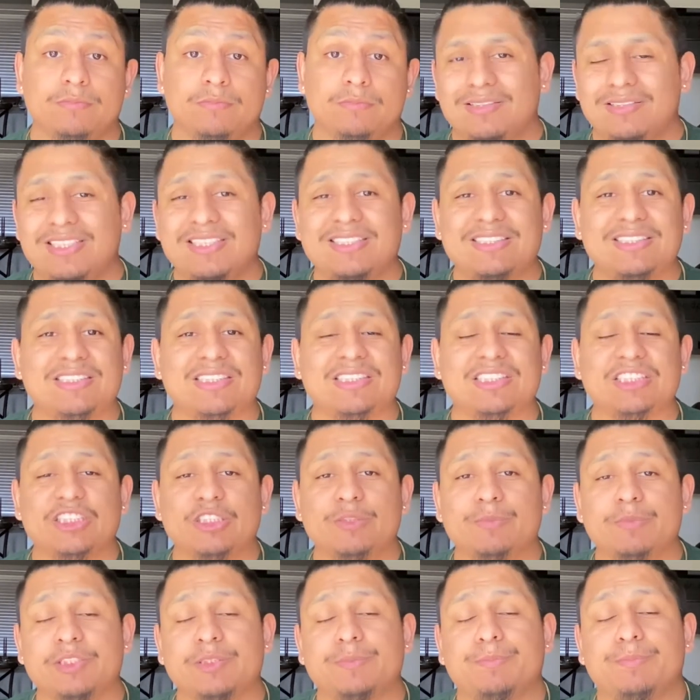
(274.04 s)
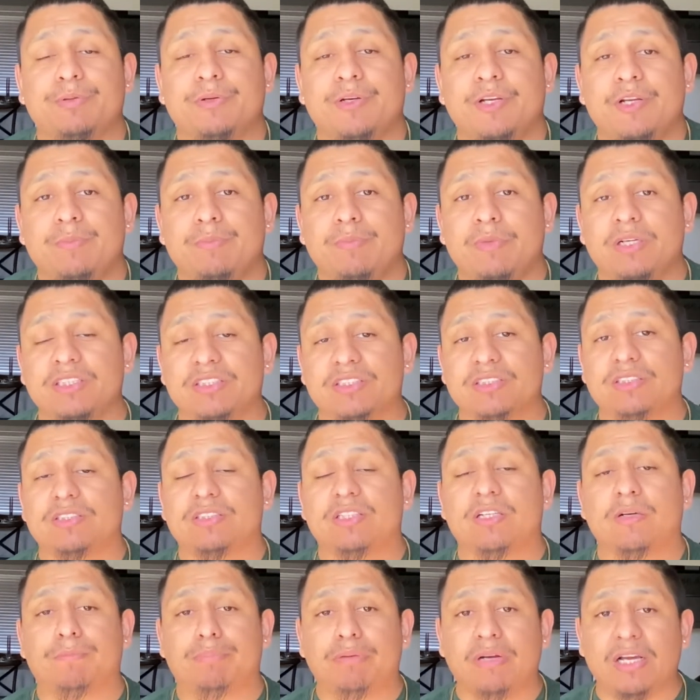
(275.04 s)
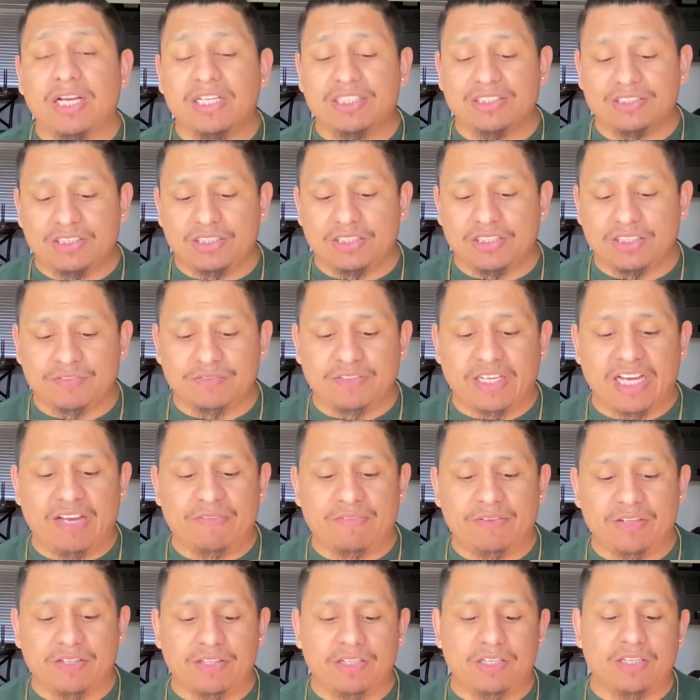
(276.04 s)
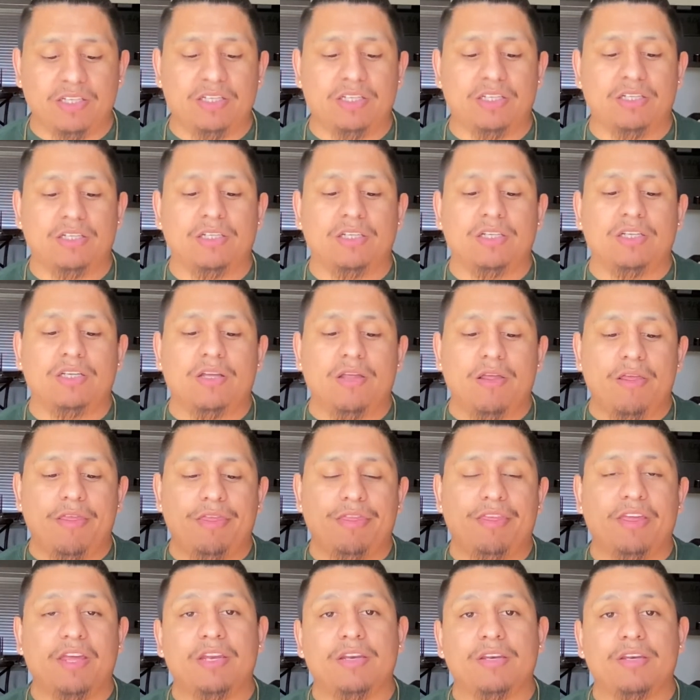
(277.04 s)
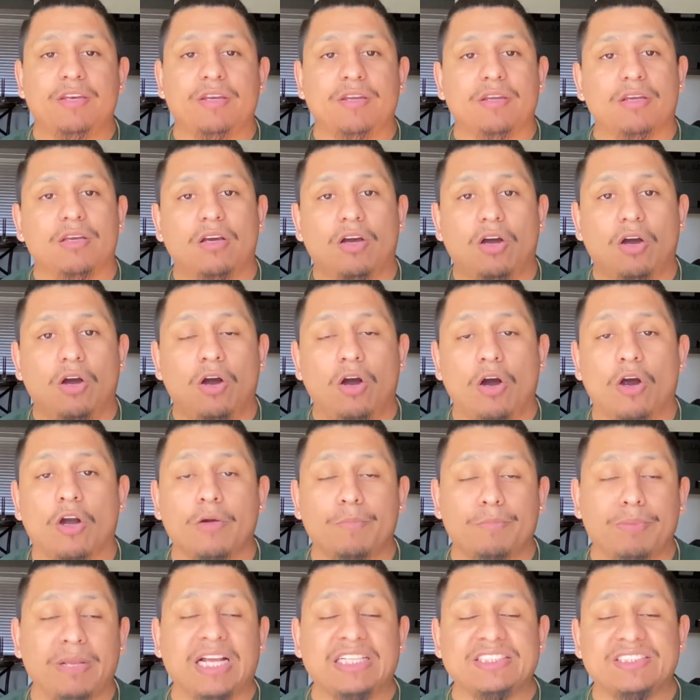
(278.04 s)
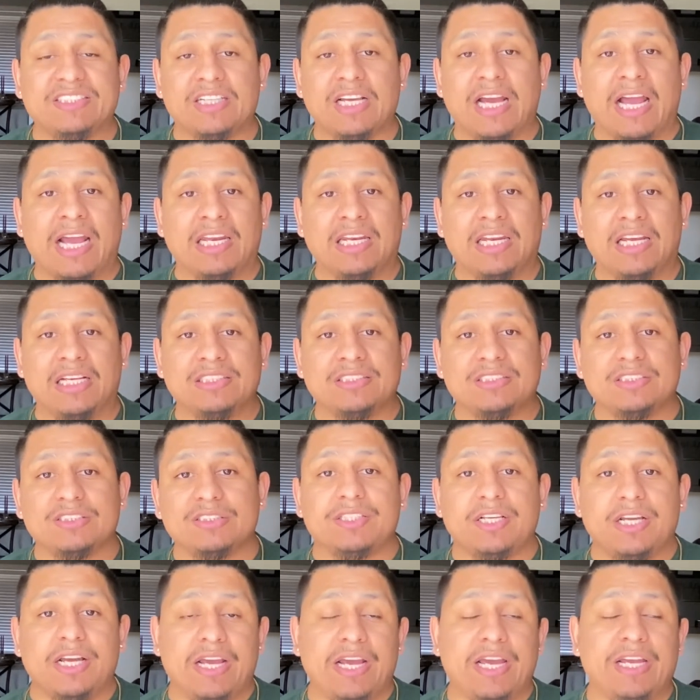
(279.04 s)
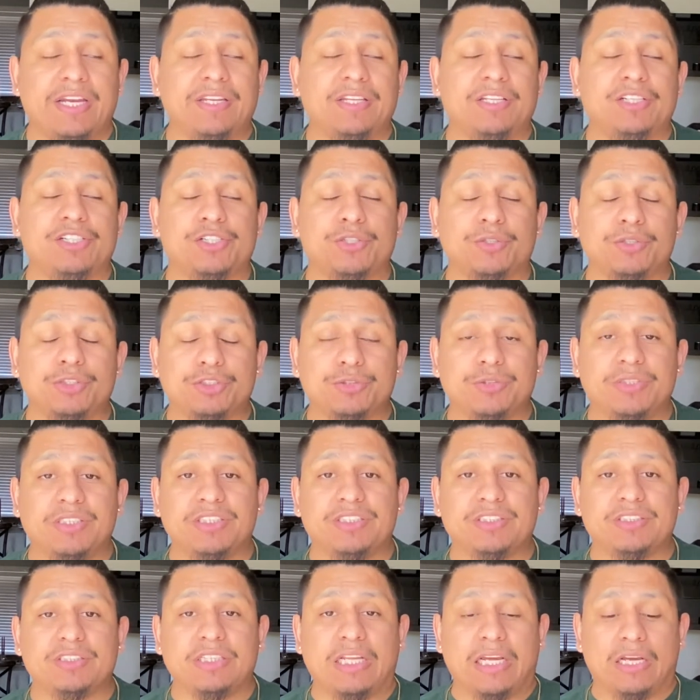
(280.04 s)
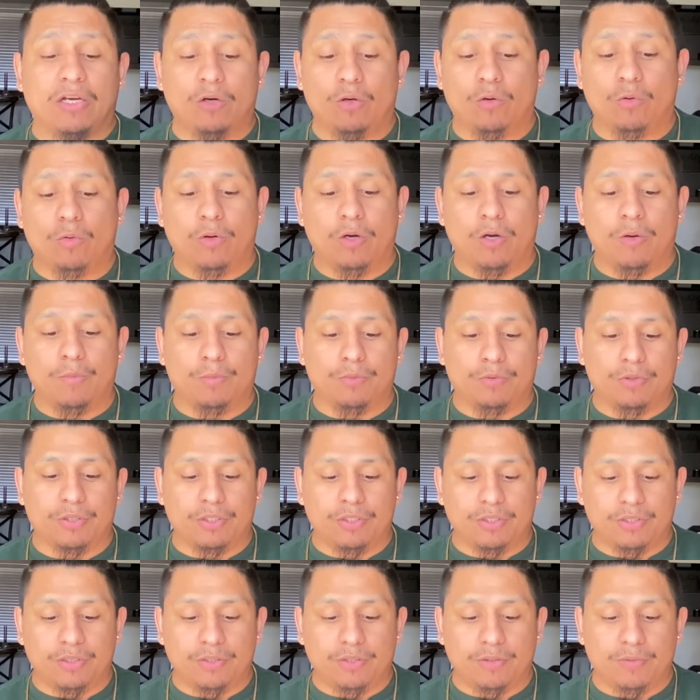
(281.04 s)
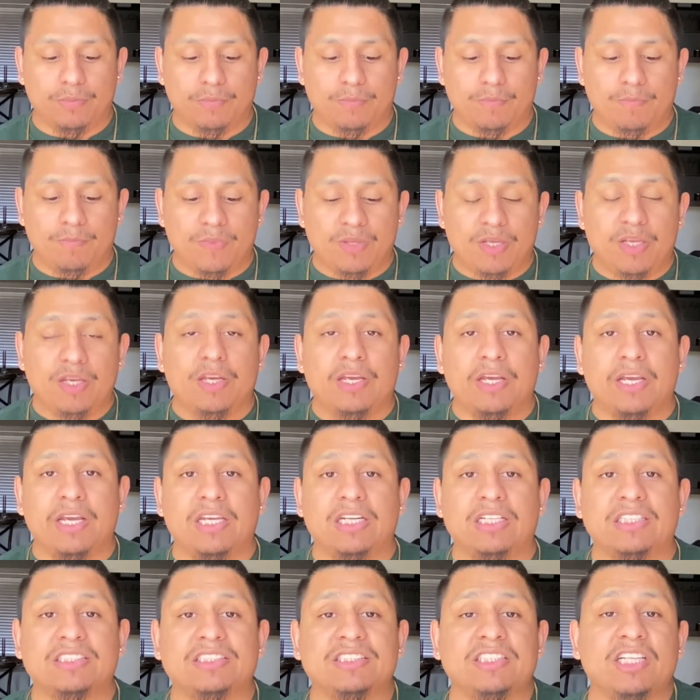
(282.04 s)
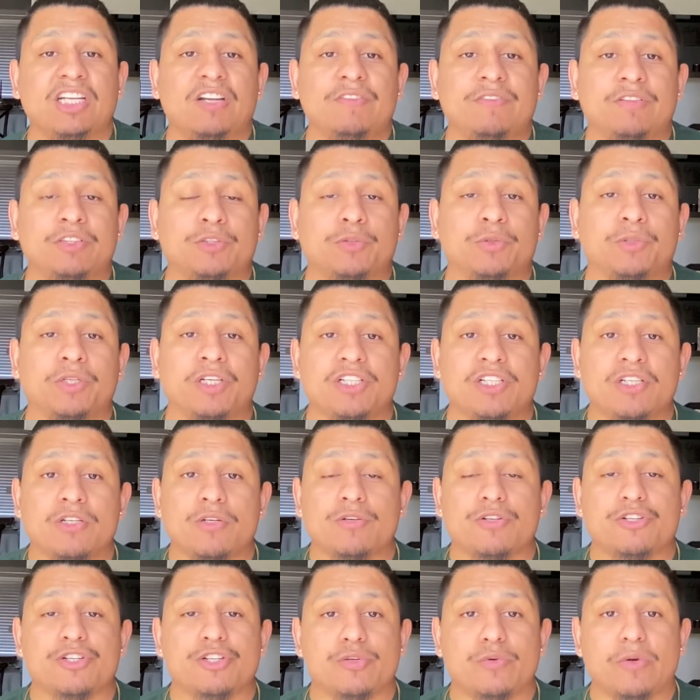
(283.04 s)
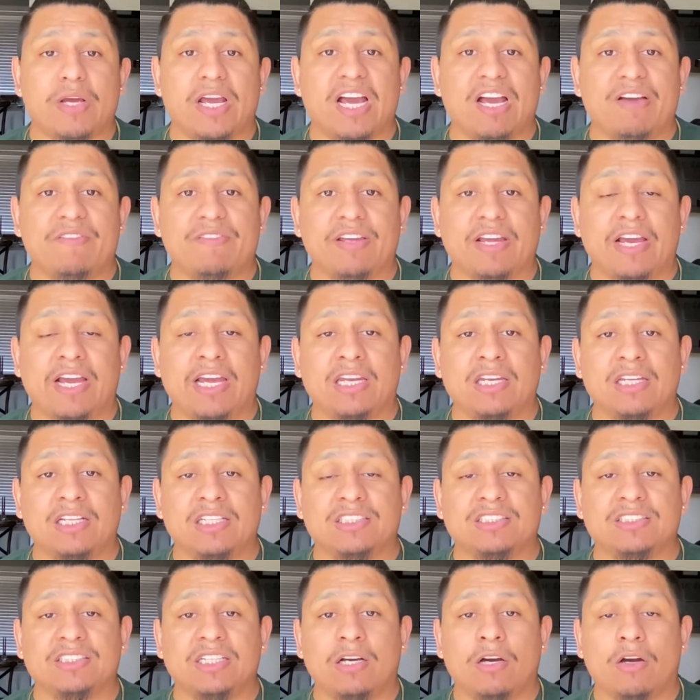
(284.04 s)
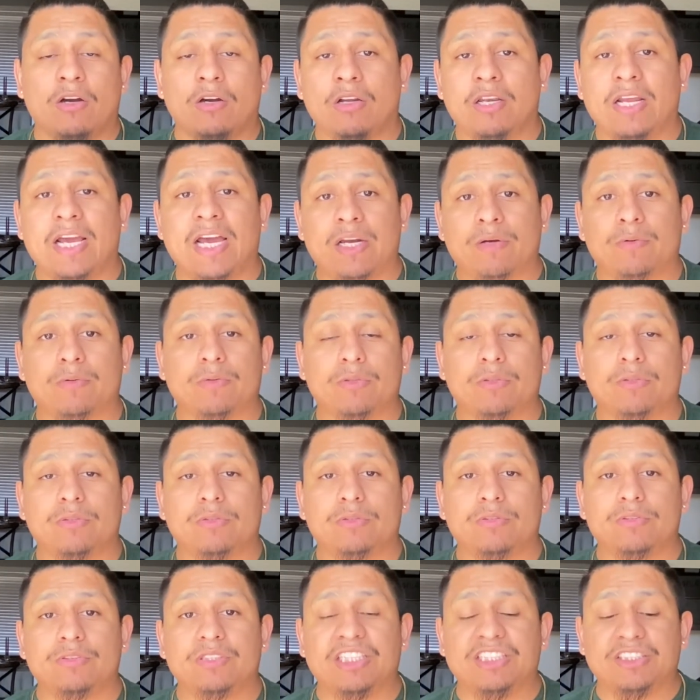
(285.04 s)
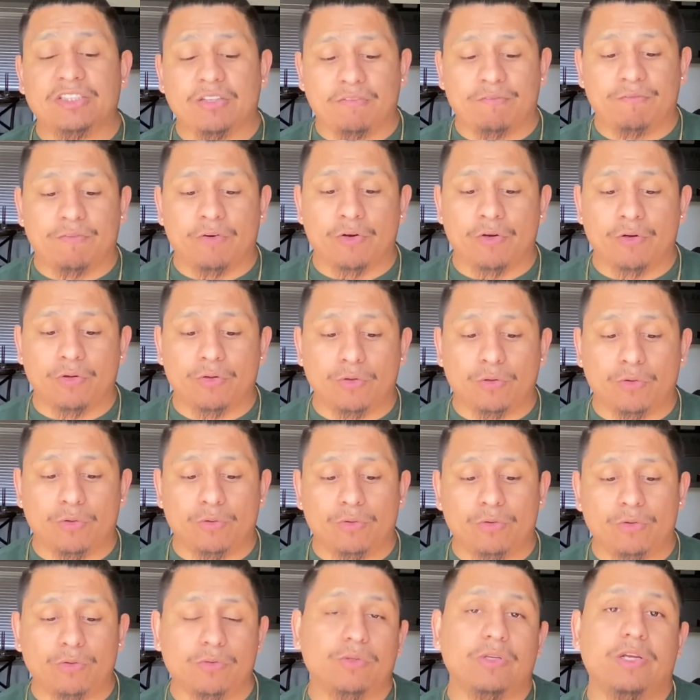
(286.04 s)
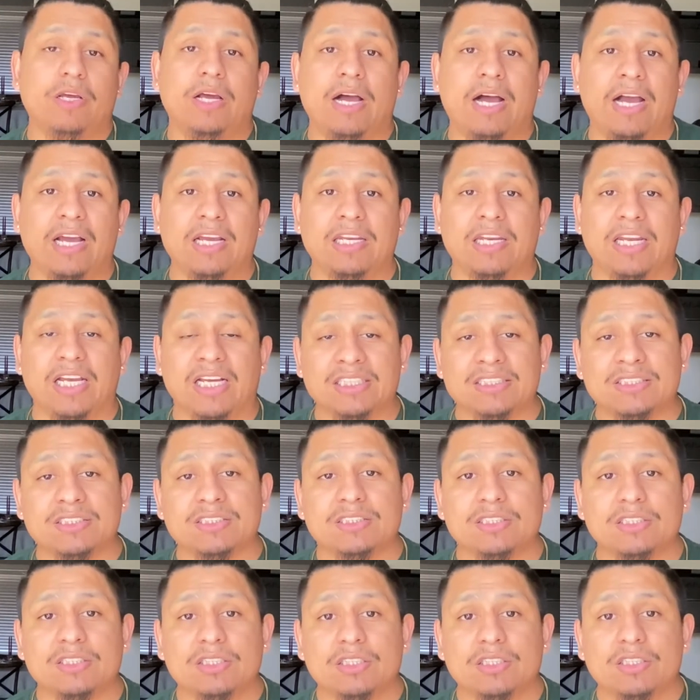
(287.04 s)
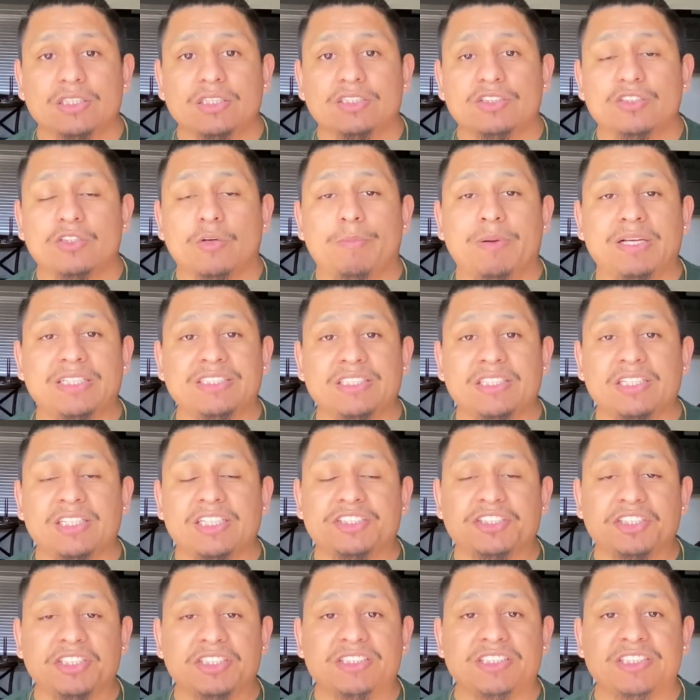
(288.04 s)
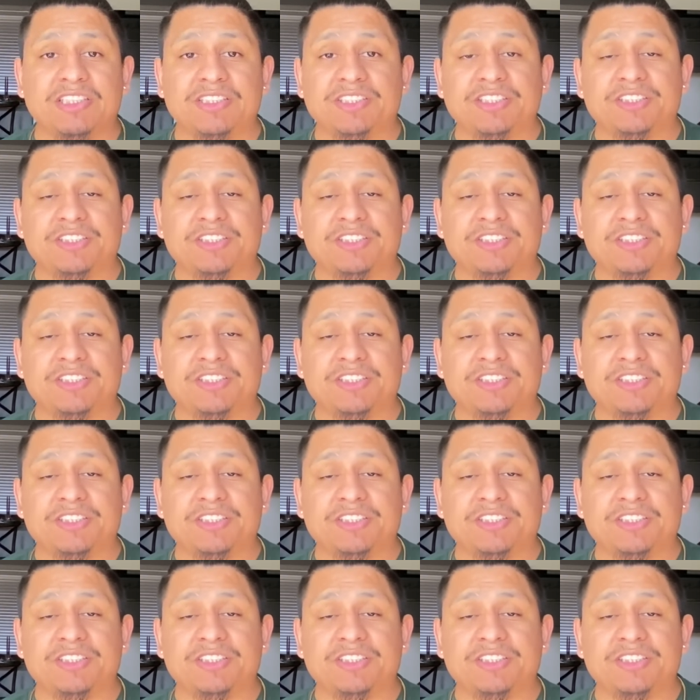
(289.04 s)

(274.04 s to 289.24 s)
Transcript: This system is pretty much comprised of having the thin, hard plastic eyelets and the shoestrings that go upward. And instead of your traditional shoe having eyelets that are lateral, these are vertical eyelets. So basically, as you can see in this